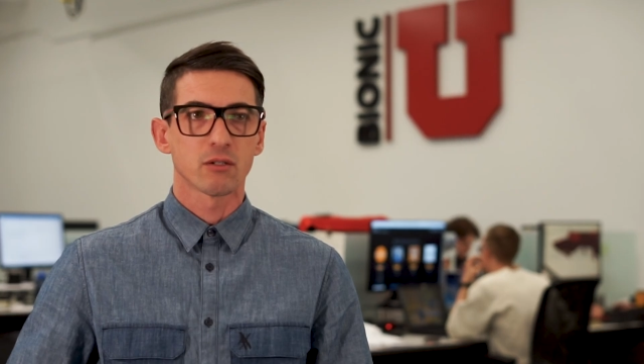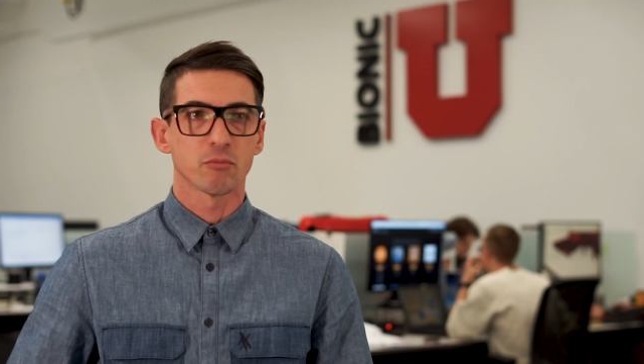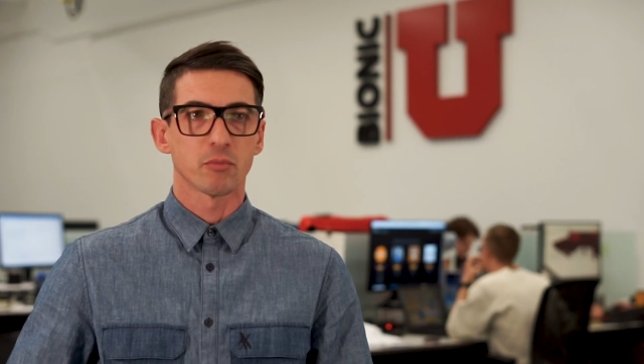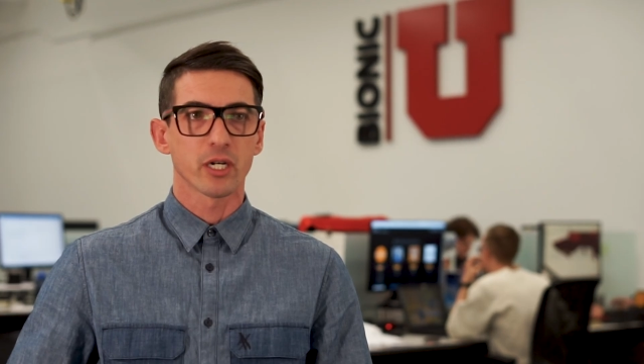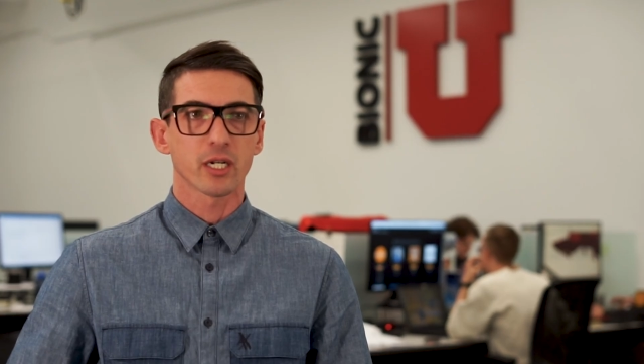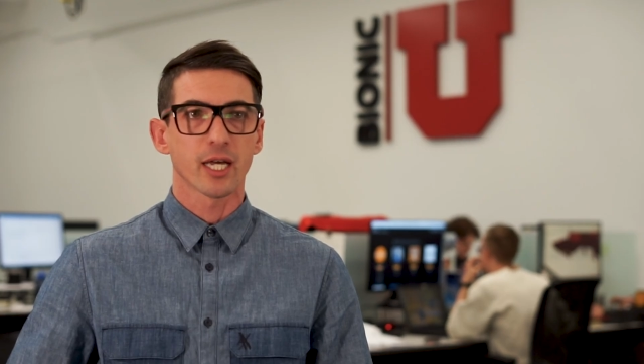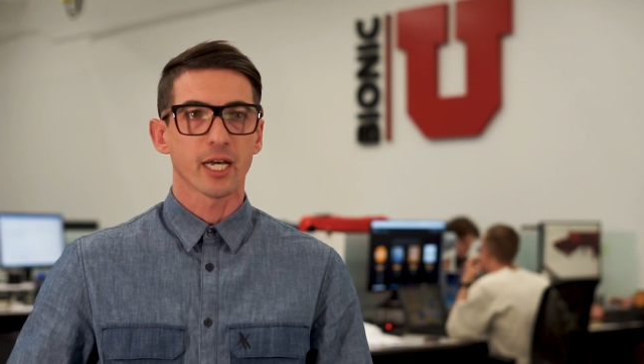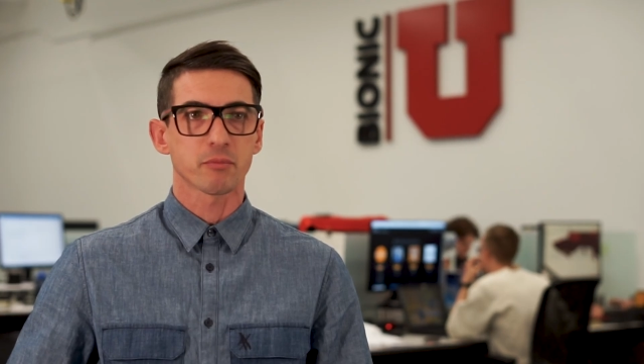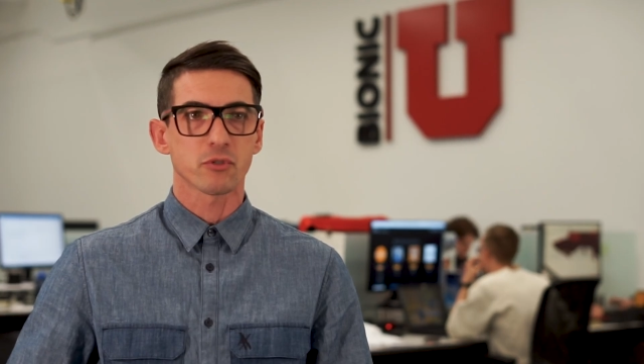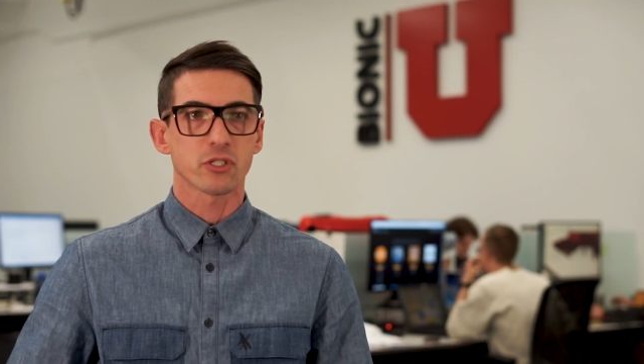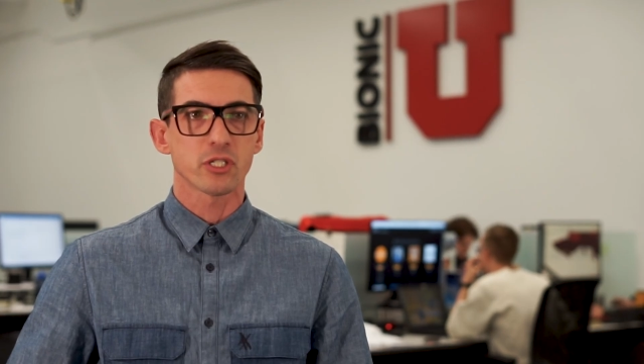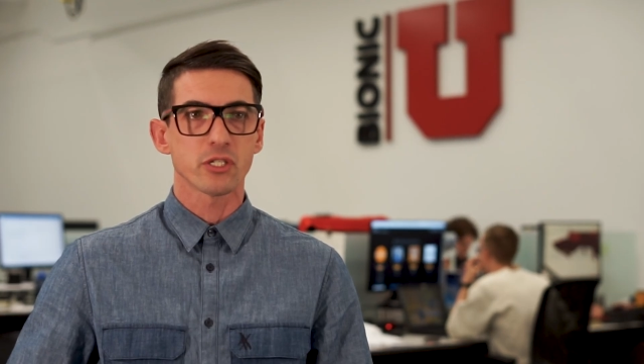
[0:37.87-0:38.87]
robotic leg
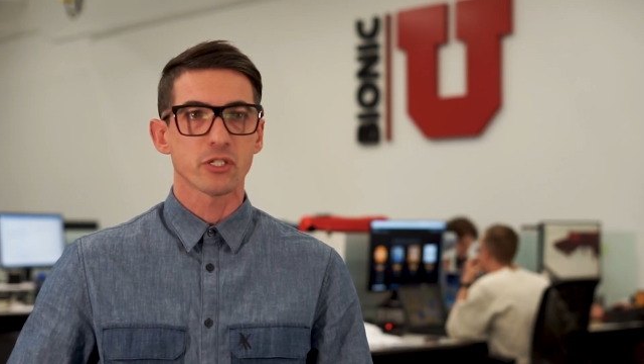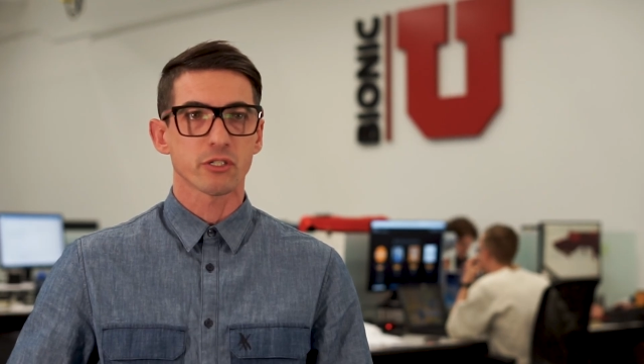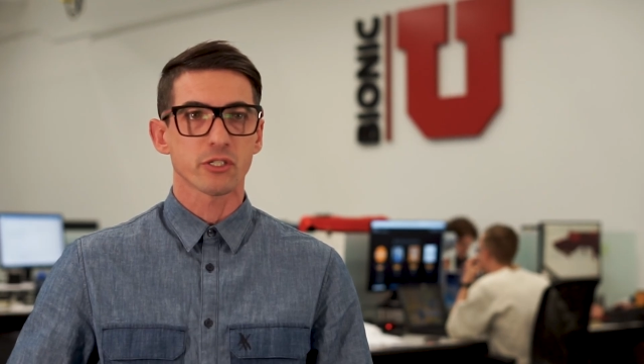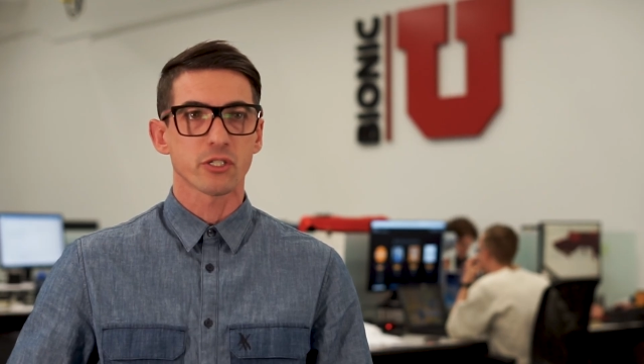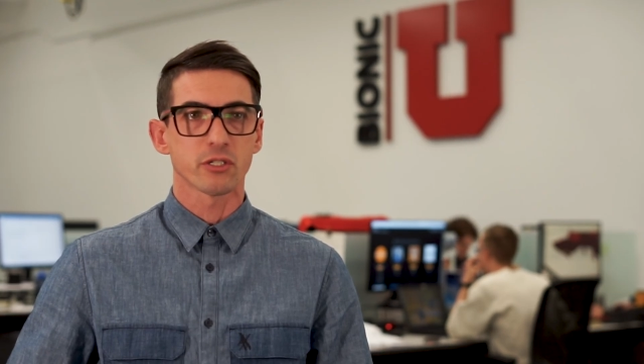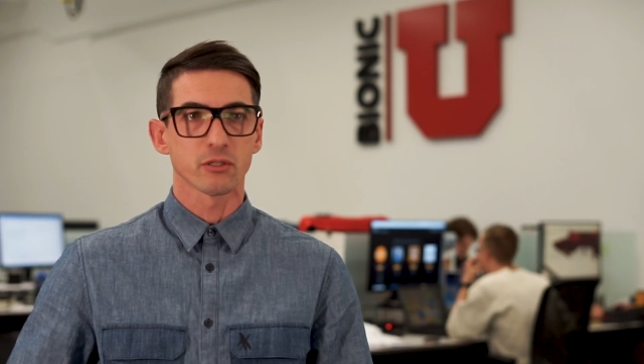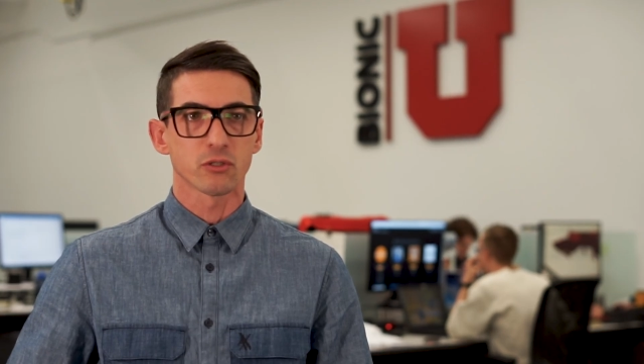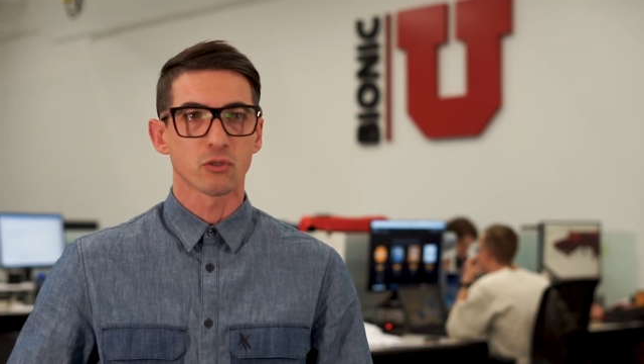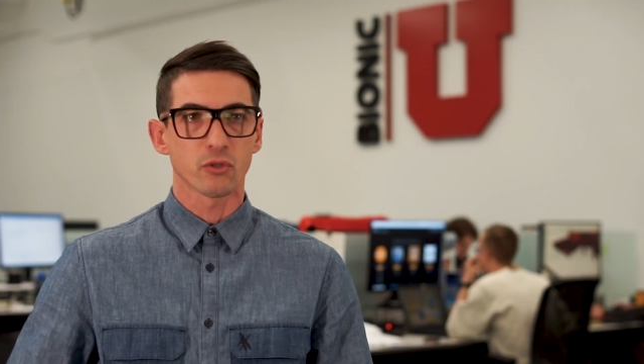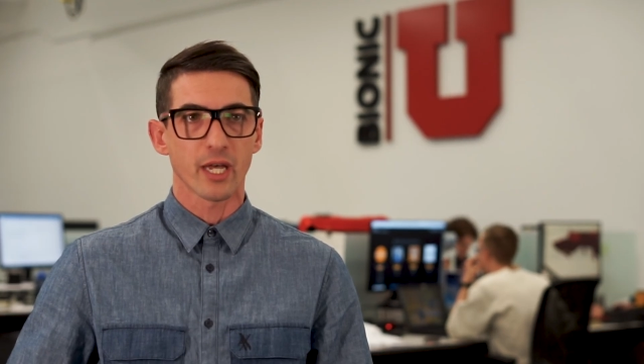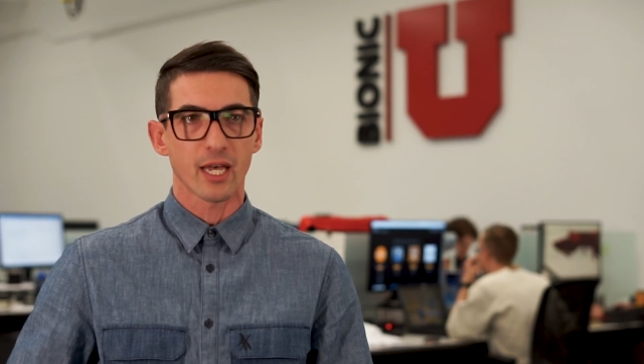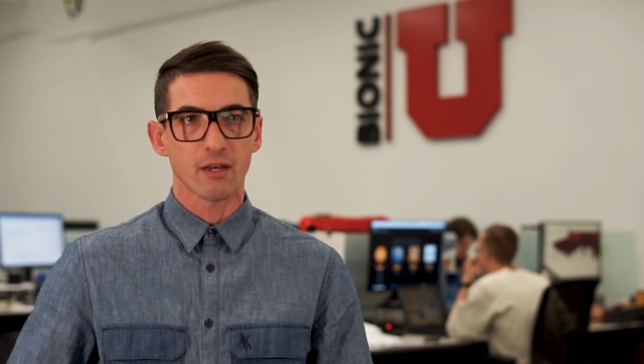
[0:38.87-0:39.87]
prostheses are still
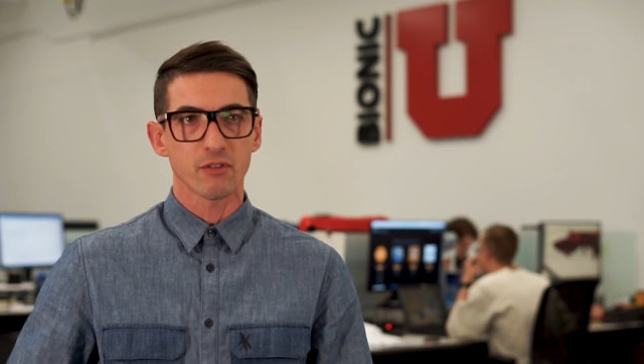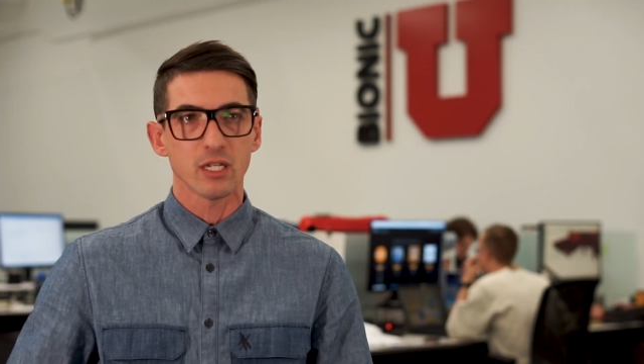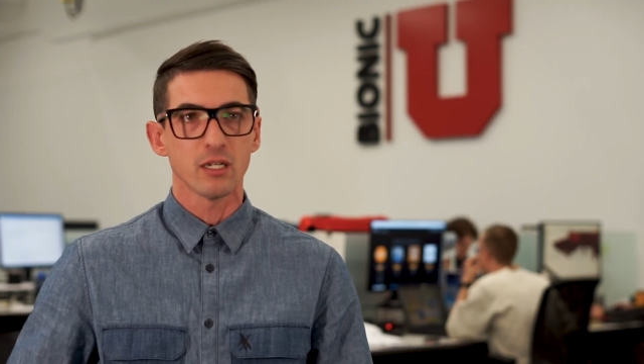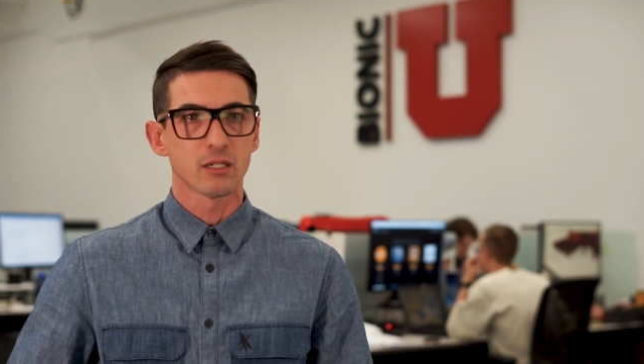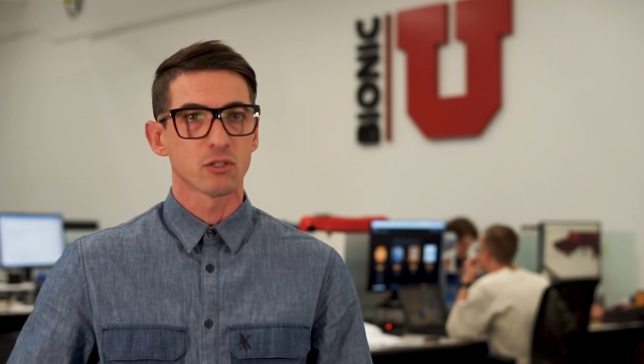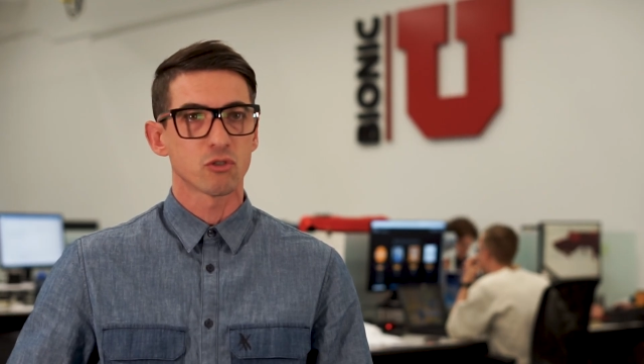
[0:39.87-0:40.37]
too heavy,